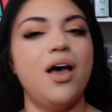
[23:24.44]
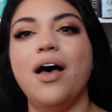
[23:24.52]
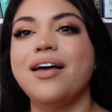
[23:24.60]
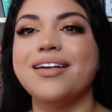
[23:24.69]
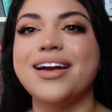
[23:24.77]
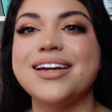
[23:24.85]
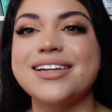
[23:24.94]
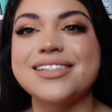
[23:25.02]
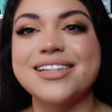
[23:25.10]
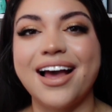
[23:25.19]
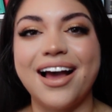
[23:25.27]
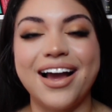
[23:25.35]

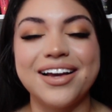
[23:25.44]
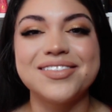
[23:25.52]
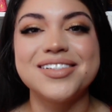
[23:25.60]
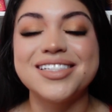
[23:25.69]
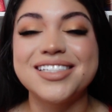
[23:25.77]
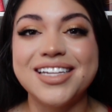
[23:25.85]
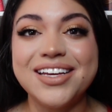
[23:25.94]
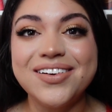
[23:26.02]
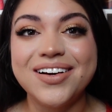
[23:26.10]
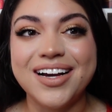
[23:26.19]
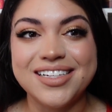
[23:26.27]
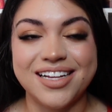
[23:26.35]
Alright, I will see you
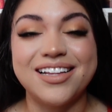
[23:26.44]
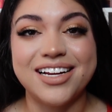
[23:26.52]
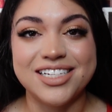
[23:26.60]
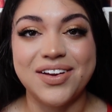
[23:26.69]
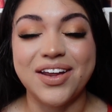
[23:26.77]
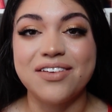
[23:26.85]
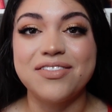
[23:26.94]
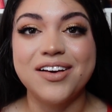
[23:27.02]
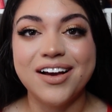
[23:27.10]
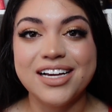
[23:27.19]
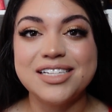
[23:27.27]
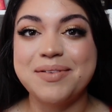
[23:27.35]
guys in the next video. If you
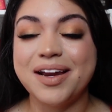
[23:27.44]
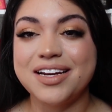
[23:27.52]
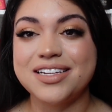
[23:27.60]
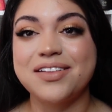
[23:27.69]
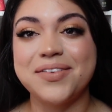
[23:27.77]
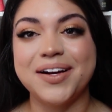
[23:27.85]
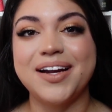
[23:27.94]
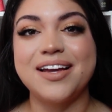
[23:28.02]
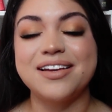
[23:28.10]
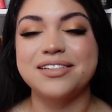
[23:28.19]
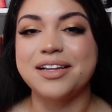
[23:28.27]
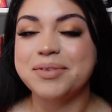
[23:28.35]
guys made it to the very
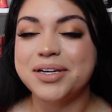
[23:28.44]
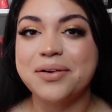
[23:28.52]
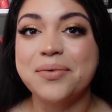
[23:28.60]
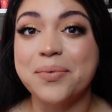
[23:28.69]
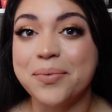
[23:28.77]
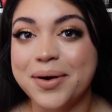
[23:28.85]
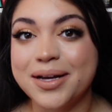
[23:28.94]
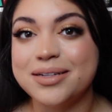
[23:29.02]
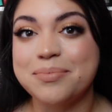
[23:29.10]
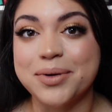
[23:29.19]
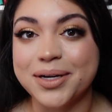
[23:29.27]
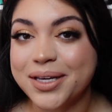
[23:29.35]
end, let me know what
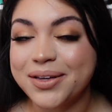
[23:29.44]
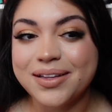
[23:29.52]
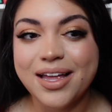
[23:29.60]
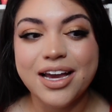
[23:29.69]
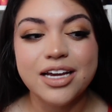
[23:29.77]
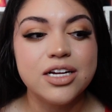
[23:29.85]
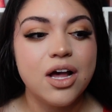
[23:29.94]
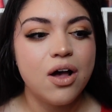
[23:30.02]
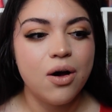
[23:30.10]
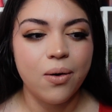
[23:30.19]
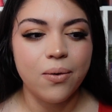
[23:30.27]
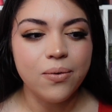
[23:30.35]
book you liked,
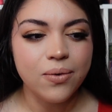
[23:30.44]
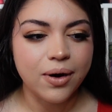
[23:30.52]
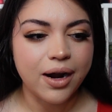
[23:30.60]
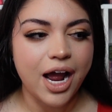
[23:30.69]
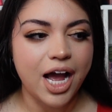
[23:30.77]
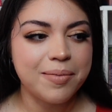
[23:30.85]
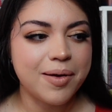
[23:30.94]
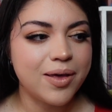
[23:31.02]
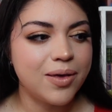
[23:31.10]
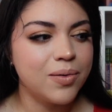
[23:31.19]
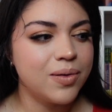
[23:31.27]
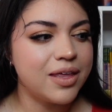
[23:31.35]
or how about
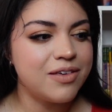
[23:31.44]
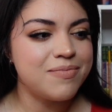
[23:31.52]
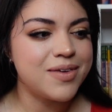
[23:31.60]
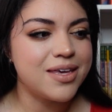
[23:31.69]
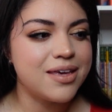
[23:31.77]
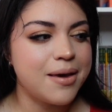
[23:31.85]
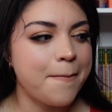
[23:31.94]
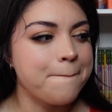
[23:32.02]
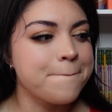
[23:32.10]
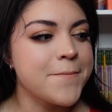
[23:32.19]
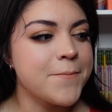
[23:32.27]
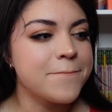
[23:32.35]
you leave me
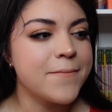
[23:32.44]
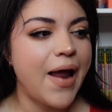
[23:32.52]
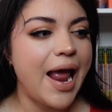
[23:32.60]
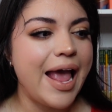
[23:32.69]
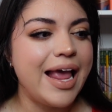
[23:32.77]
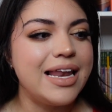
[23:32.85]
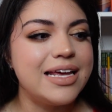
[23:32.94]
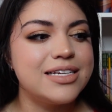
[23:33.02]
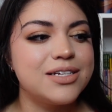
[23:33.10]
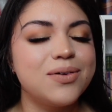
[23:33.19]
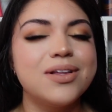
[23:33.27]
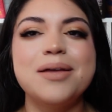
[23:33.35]
a
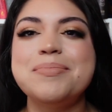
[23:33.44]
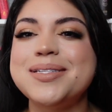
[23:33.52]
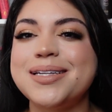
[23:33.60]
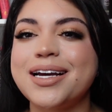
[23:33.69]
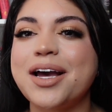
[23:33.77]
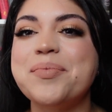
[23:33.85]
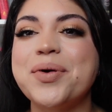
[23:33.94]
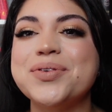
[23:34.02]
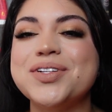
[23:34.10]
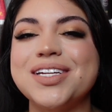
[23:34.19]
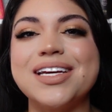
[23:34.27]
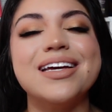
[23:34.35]
little lipstick
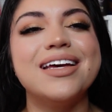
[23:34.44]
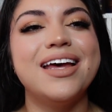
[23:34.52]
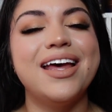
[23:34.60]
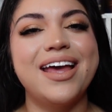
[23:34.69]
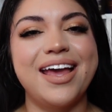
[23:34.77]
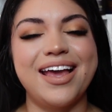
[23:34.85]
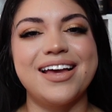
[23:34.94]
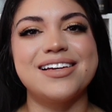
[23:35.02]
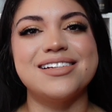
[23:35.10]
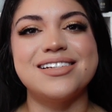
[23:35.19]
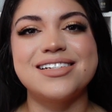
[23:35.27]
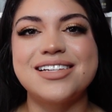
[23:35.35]
emoji,
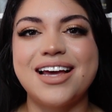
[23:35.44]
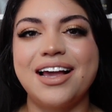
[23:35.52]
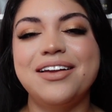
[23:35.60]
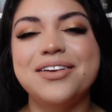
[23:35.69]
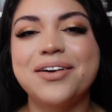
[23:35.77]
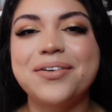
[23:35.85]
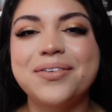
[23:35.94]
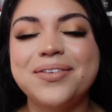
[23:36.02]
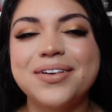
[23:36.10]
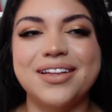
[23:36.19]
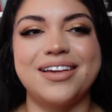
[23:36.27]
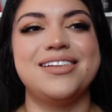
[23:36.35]
and I'll
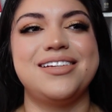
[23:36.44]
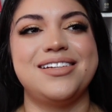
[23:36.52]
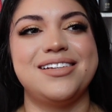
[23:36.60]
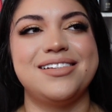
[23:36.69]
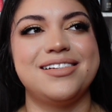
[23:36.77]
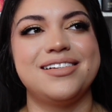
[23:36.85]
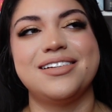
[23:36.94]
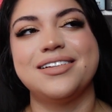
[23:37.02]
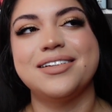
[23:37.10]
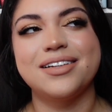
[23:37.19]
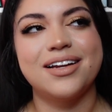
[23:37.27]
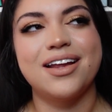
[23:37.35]
know that
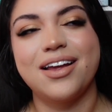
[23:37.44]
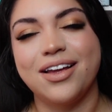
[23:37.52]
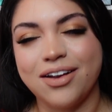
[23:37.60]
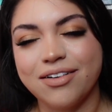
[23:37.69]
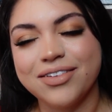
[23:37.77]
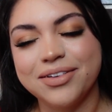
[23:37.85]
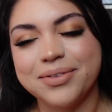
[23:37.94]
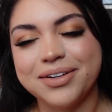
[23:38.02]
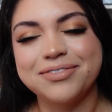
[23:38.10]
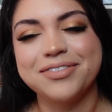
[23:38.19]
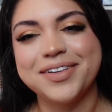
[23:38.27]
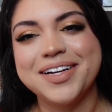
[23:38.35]
you're a real one
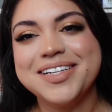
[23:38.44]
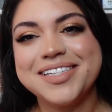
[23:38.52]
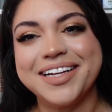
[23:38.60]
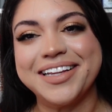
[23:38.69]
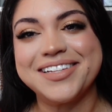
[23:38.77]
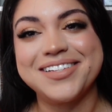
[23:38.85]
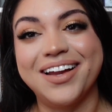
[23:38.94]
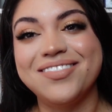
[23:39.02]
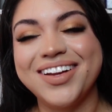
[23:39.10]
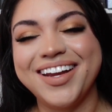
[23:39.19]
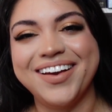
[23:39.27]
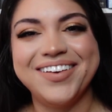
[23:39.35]
for finishing this long
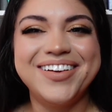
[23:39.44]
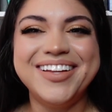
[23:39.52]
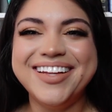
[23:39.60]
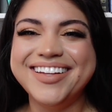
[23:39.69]
video.